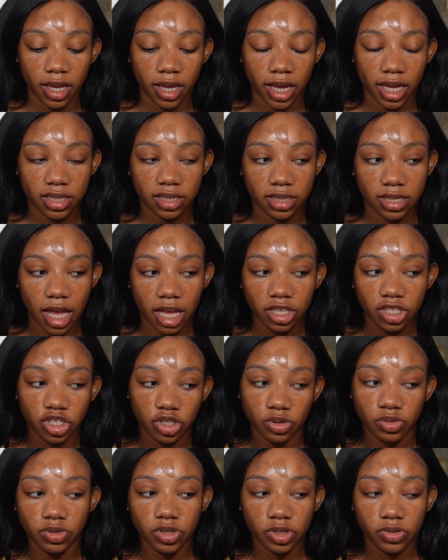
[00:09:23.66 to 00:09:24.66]
It's not
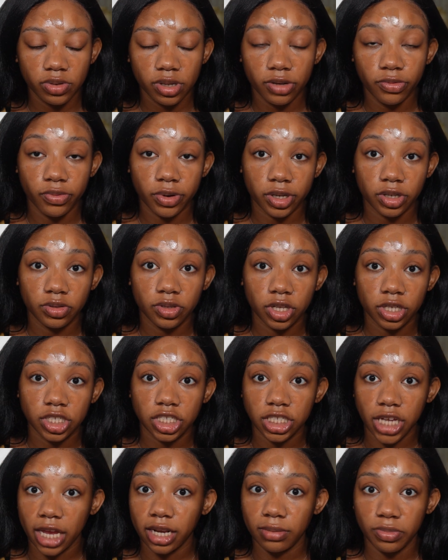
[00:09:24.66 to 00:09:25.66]
too dewy where you look
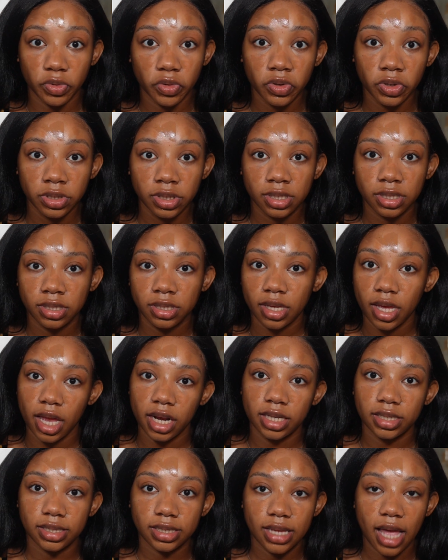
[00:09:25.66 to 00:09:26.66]
shiny boots,
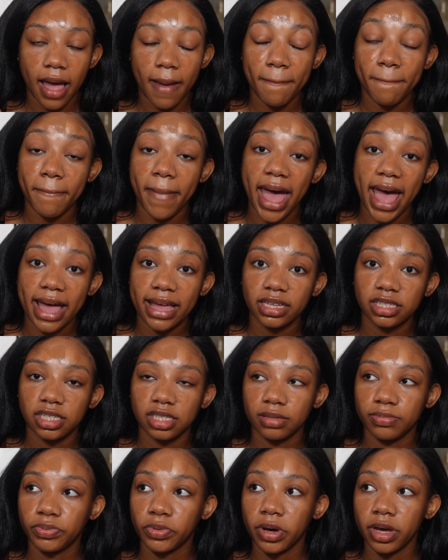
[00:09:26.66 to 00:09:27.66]
and it's not matte to
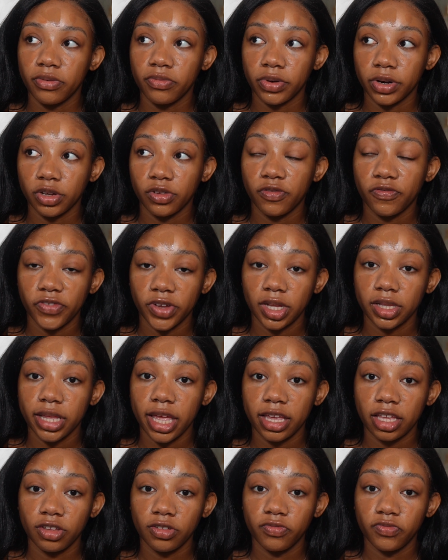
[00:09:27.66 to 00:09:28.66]
the point where you feel
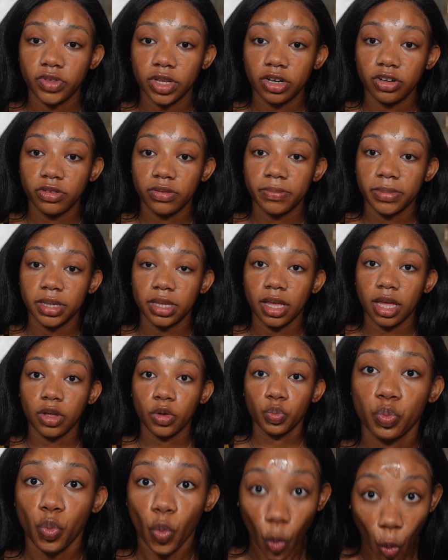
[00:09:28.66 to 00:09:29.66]
like you've literally been like
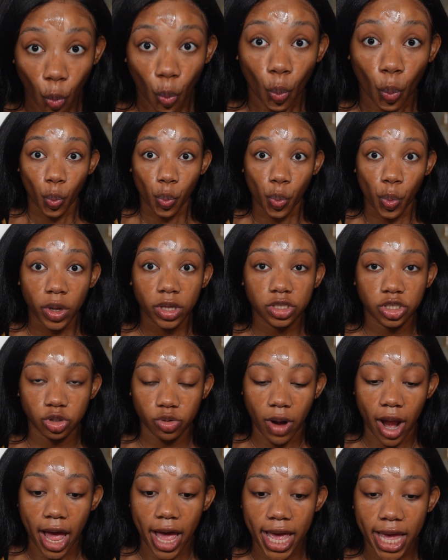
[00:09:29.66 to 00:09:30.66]

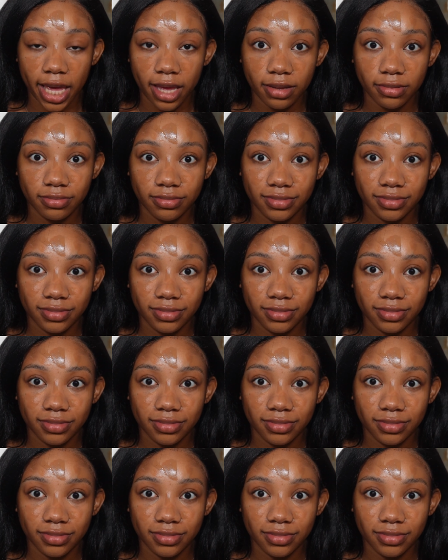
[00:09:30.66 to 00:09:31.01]
dry.